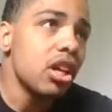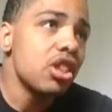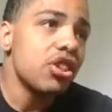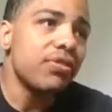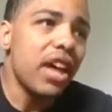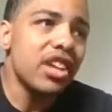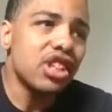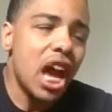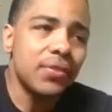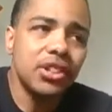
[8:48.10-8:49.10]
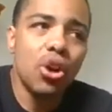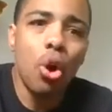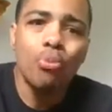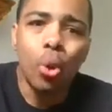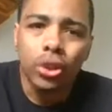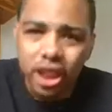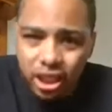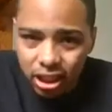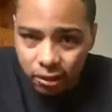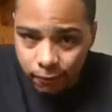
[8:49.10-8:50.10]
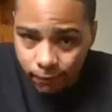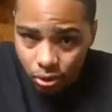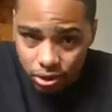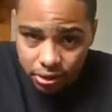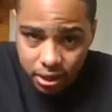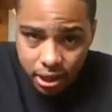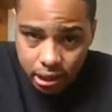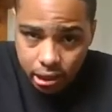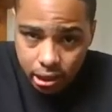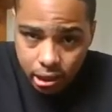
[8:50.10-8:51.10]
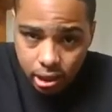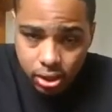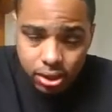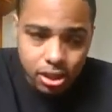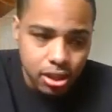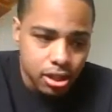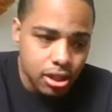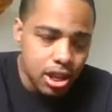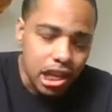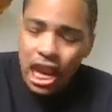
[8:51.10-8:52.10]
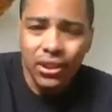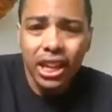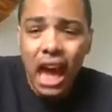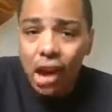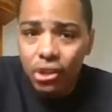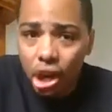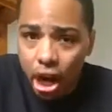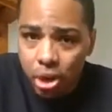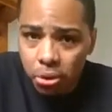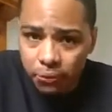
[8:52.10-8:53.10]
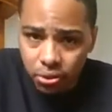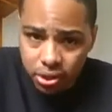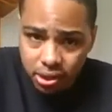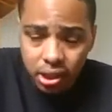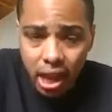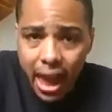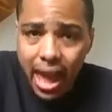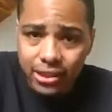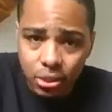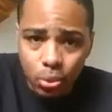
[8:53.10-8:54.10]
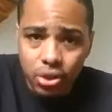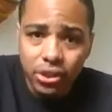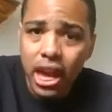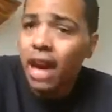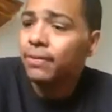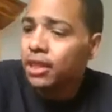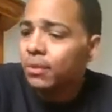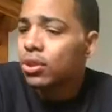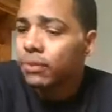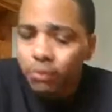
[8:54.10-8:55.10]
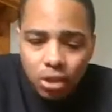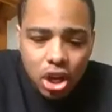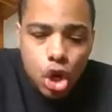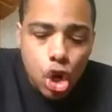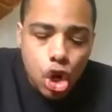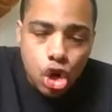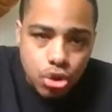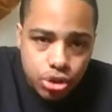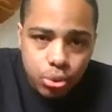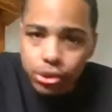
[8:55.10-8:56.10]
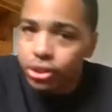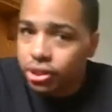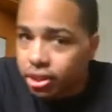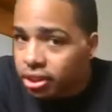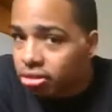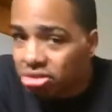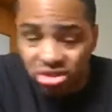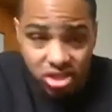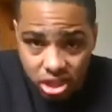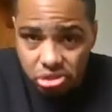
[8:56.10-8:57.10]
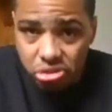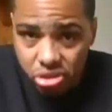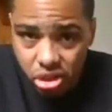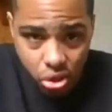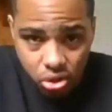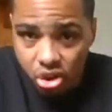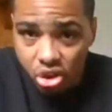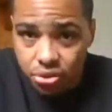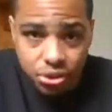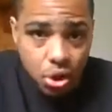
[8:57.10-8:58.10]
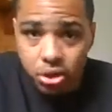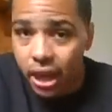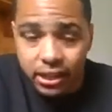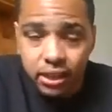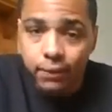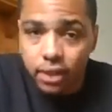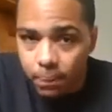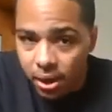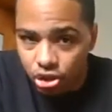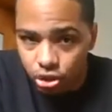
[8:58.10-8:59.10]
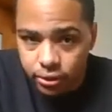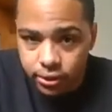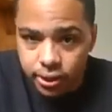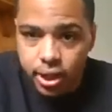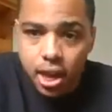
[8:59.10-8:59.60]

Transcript: the Flash kind of did the whole multiverse thing. Kind of like how the Arrowverse has it, where they have different Earths, which is Earths are like different dimensions,